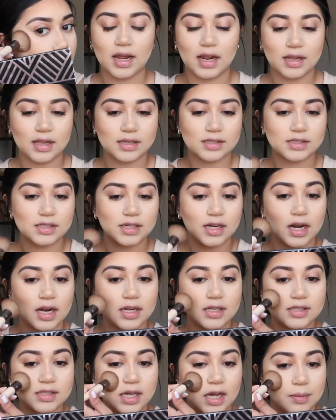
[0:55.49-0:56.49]
I like to
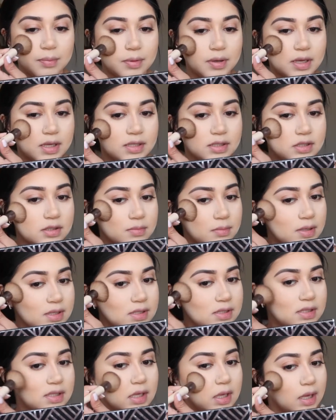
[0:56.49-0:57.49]
kind of tap it into my
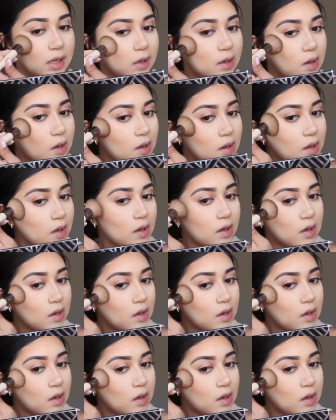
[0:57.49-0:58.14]
skin